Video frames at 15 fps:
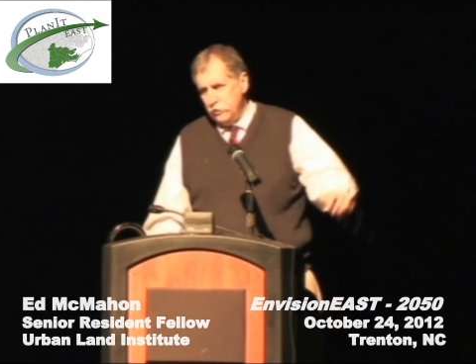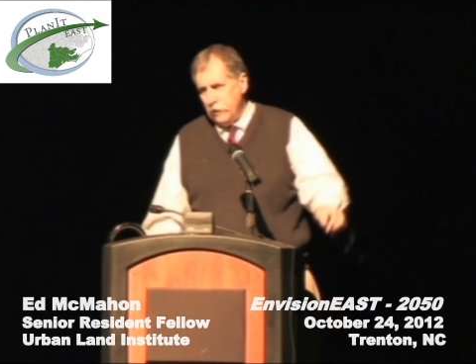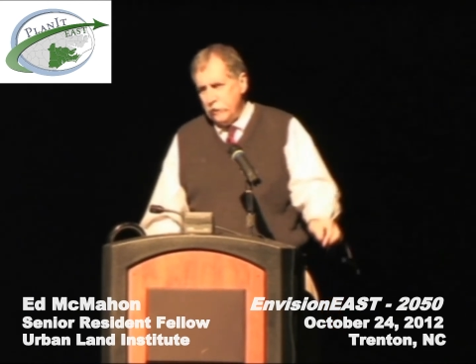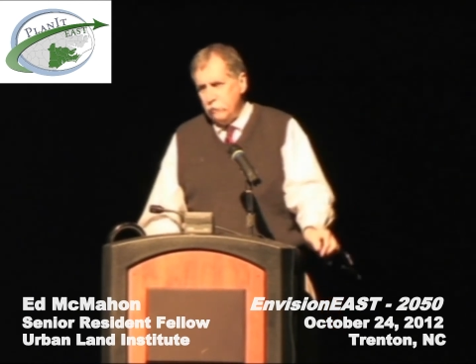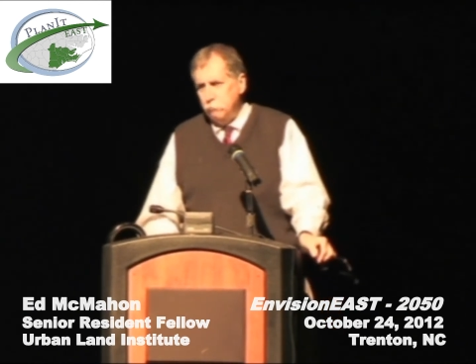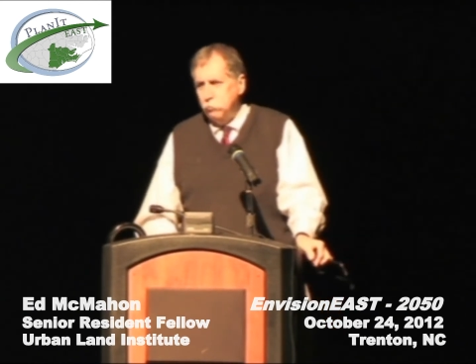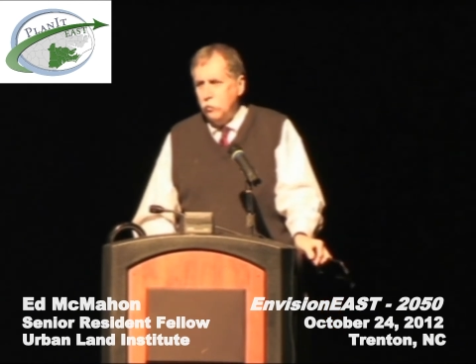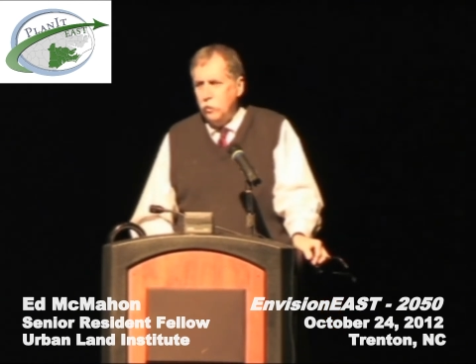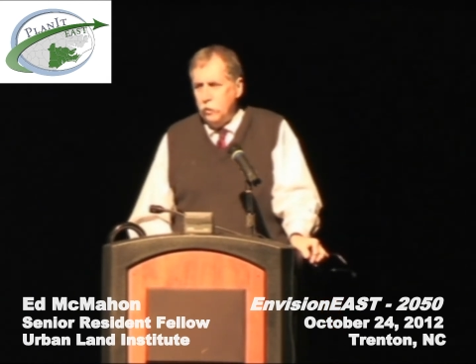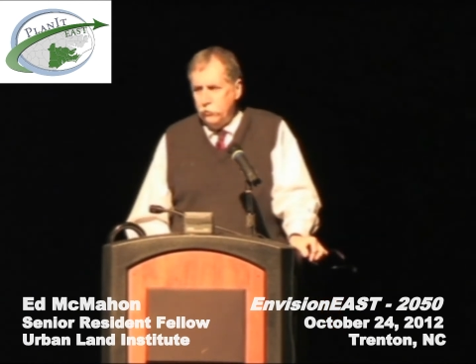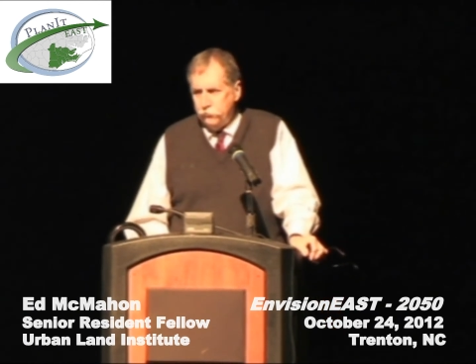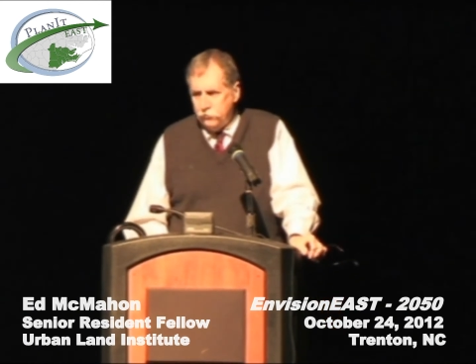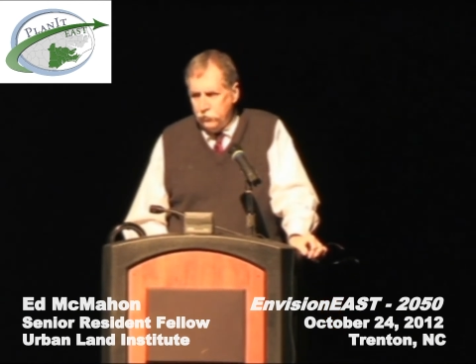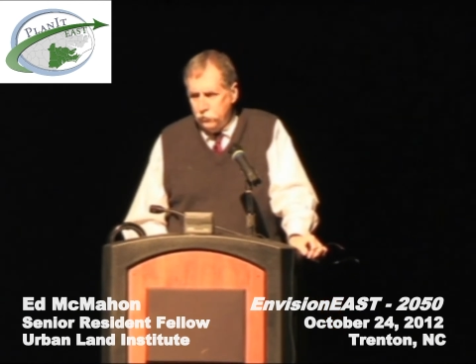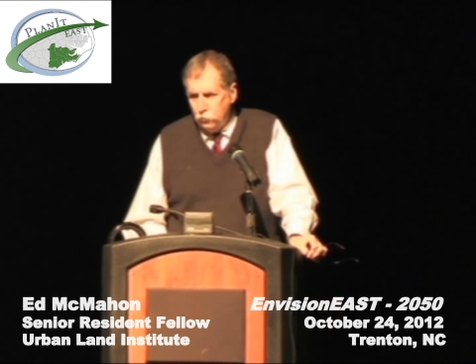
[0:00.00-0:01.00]
not a
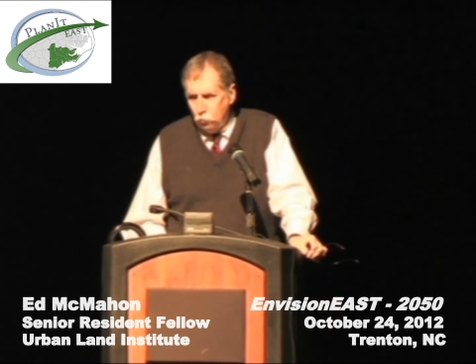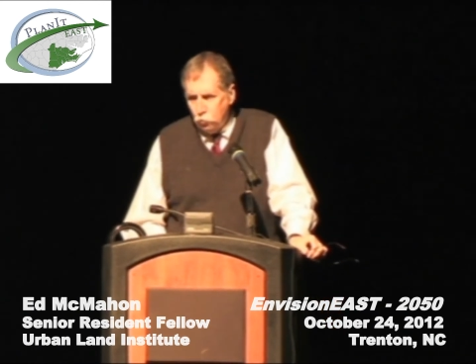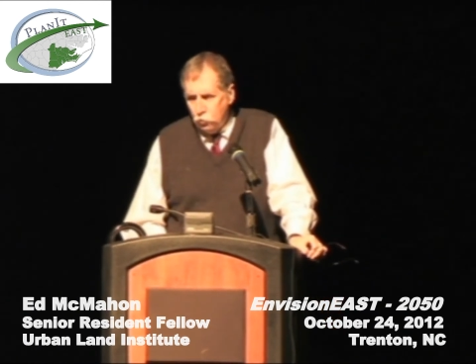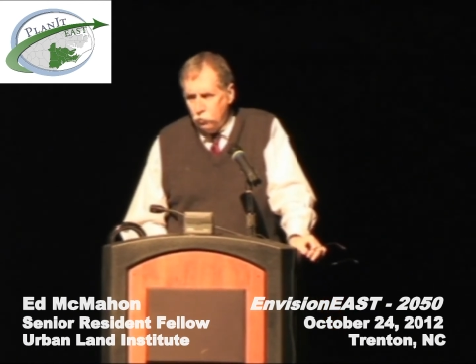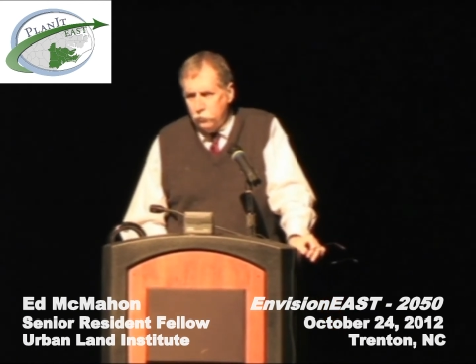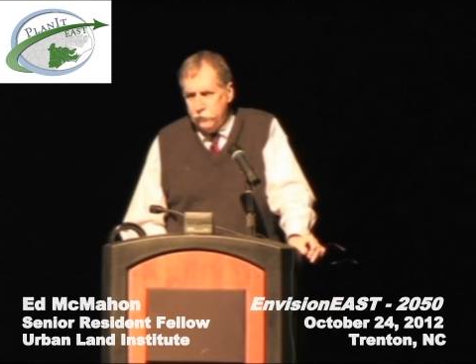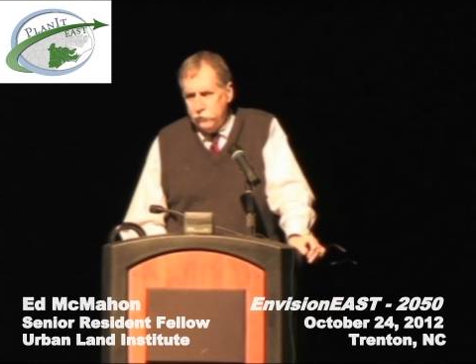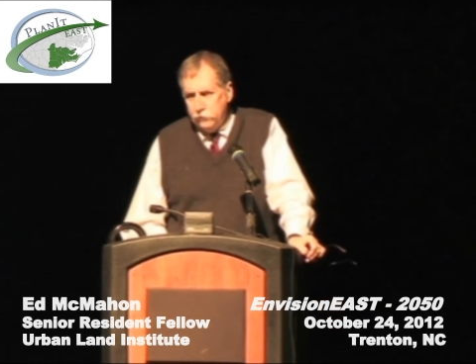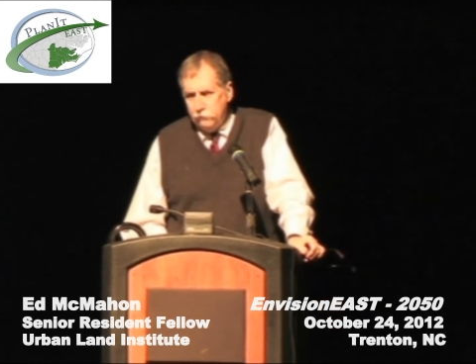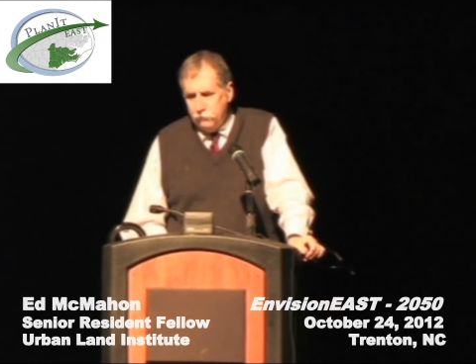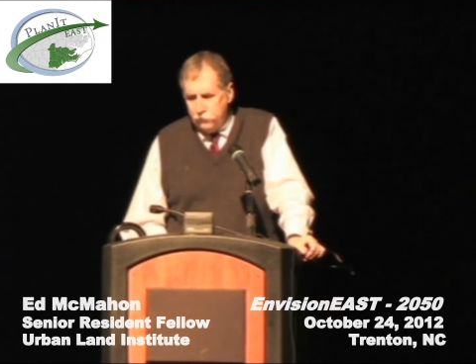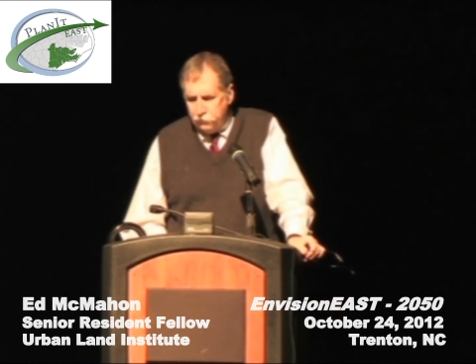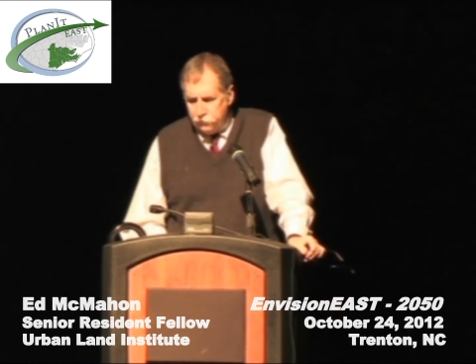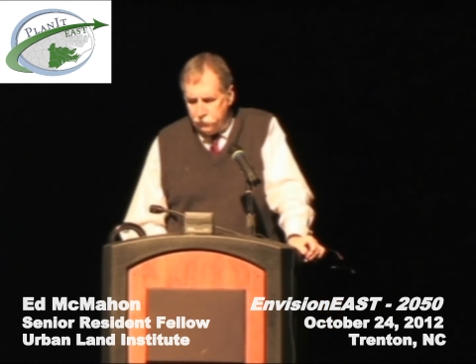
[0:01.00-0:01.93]
plus in the world we live in